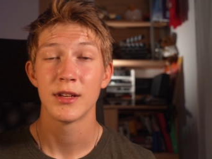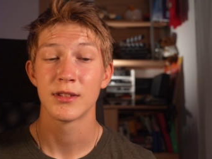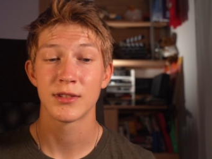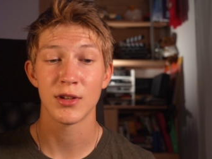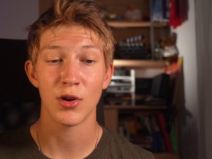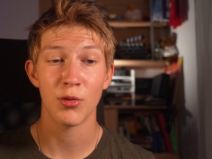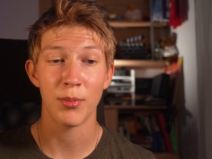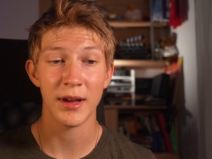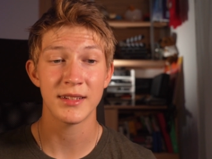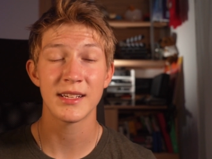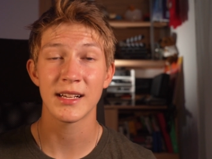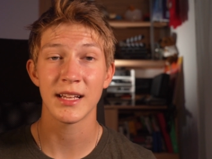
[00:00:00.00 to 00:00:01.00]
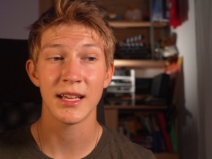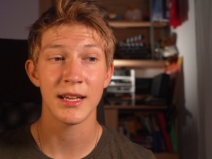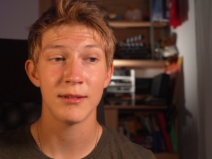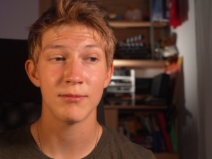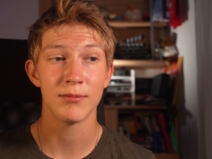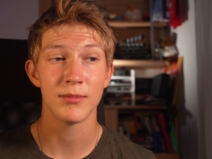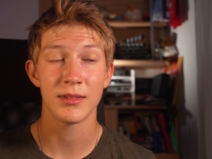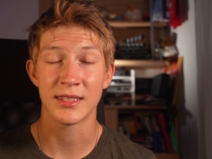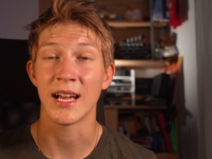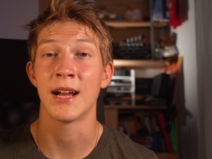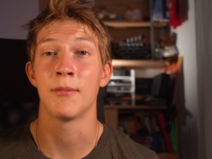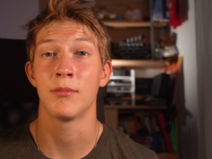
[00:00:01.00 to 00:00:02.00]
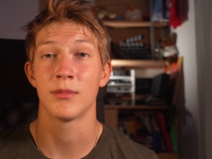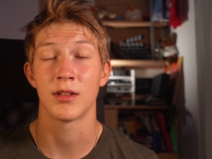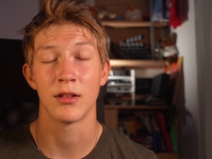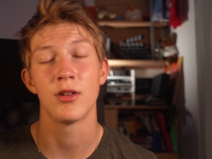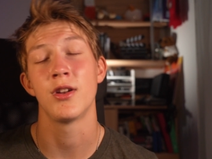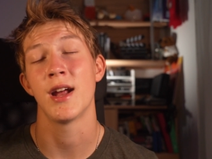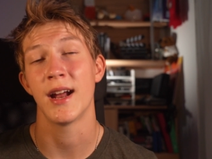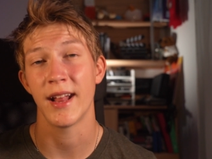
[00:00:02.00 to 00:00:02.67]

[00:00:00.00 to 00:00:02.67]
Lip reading: So basically, time to learn how